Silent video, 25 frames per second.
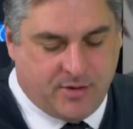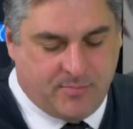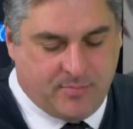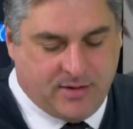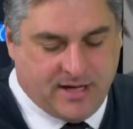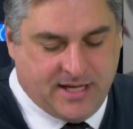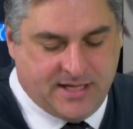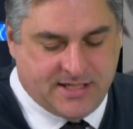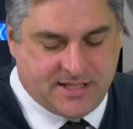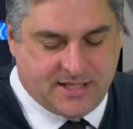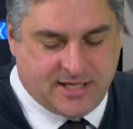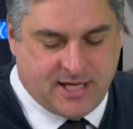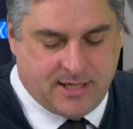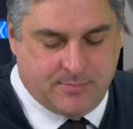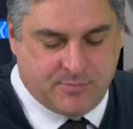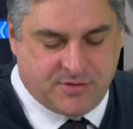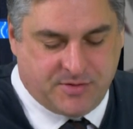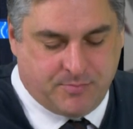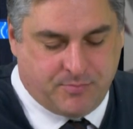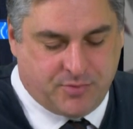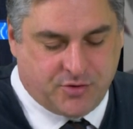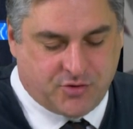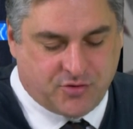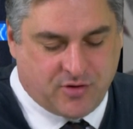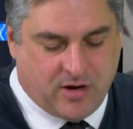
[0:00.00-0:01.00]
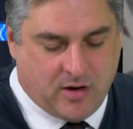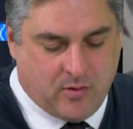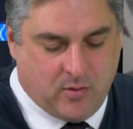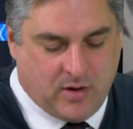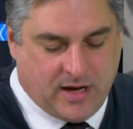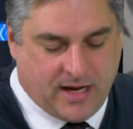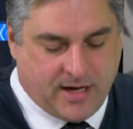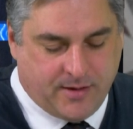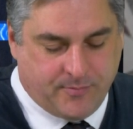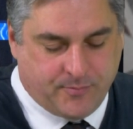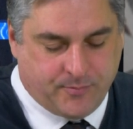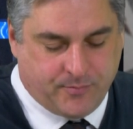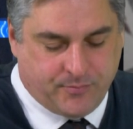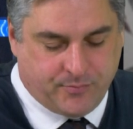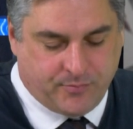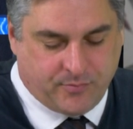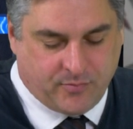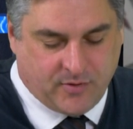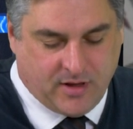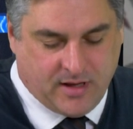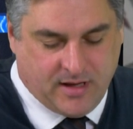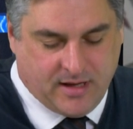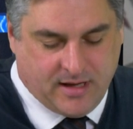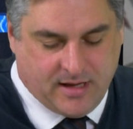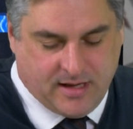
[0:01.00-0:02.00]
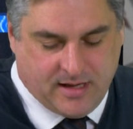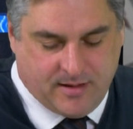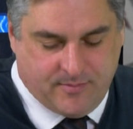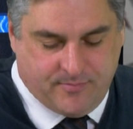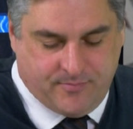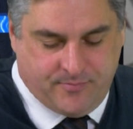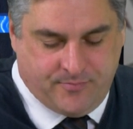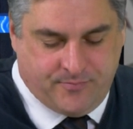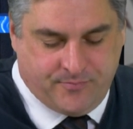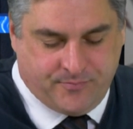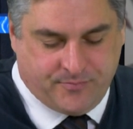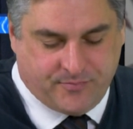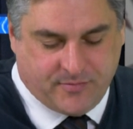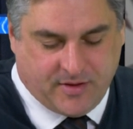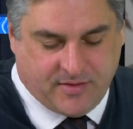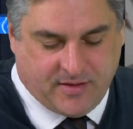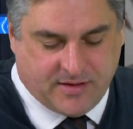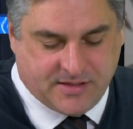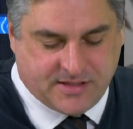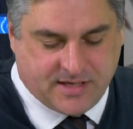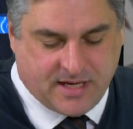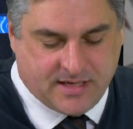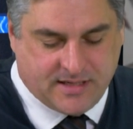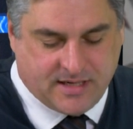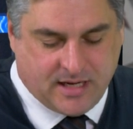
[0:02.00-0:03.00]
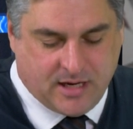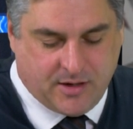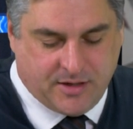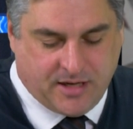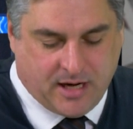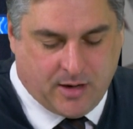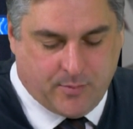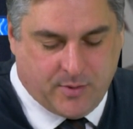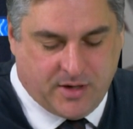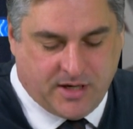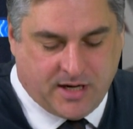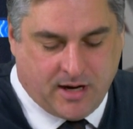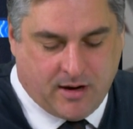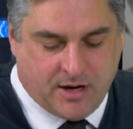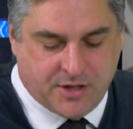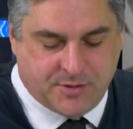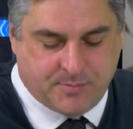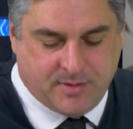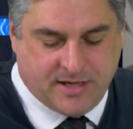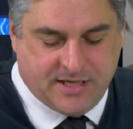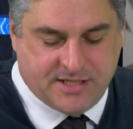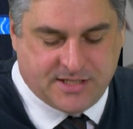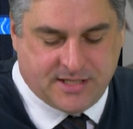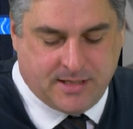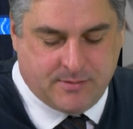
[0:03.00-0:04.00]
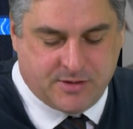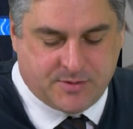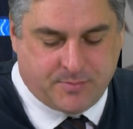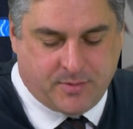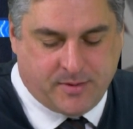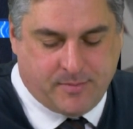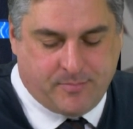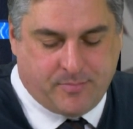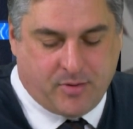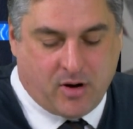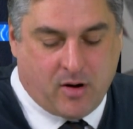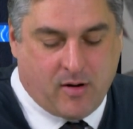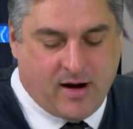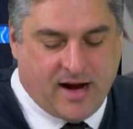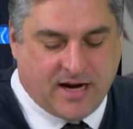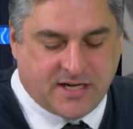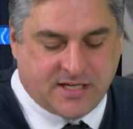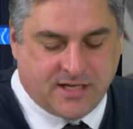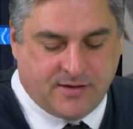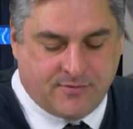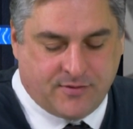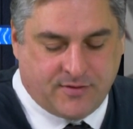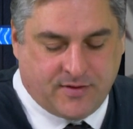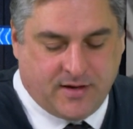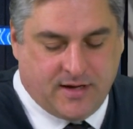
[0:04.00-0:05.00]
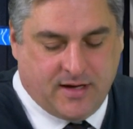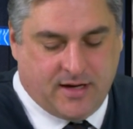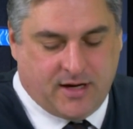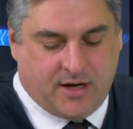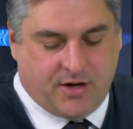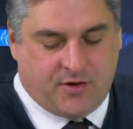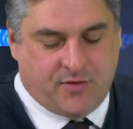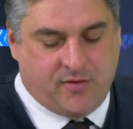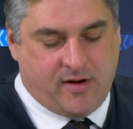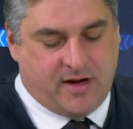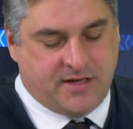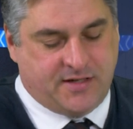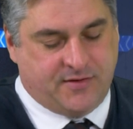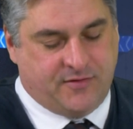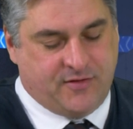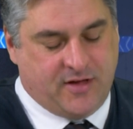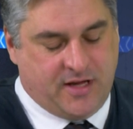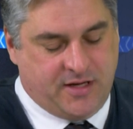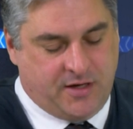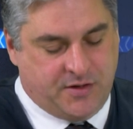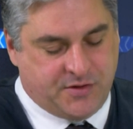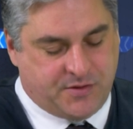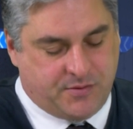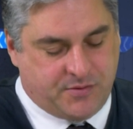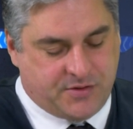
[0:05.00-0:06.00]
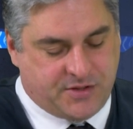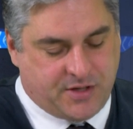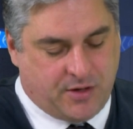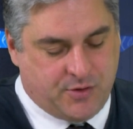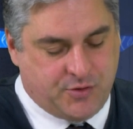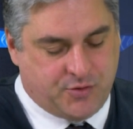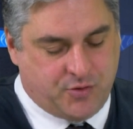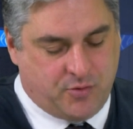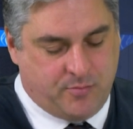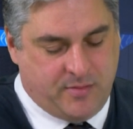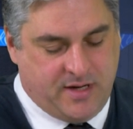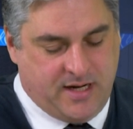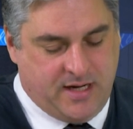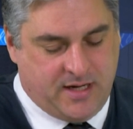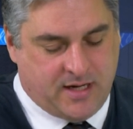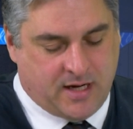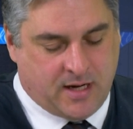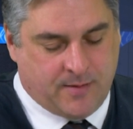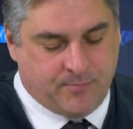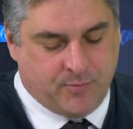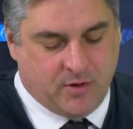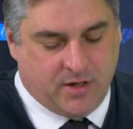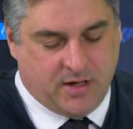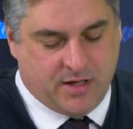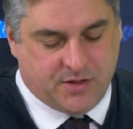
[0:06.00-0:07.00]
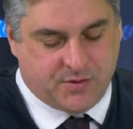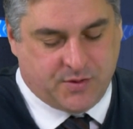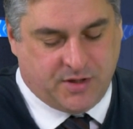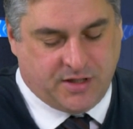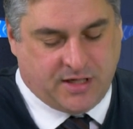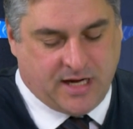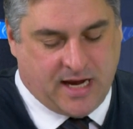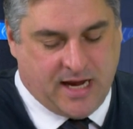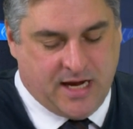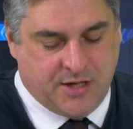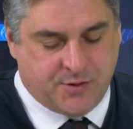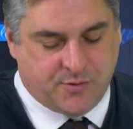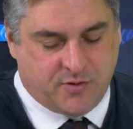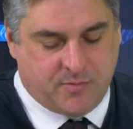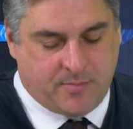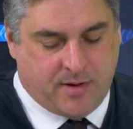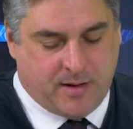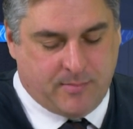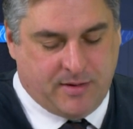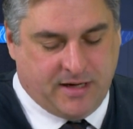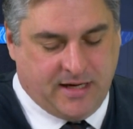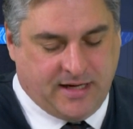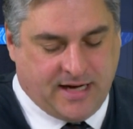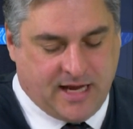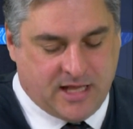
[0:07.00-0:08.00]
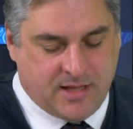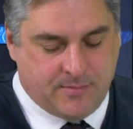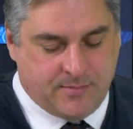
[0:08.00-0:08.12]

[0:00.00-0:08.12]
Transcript: police teams patrolling, and they said, uh, you know, we encourage police teams to be proactive and creative in their use of social media to engage with the public and get the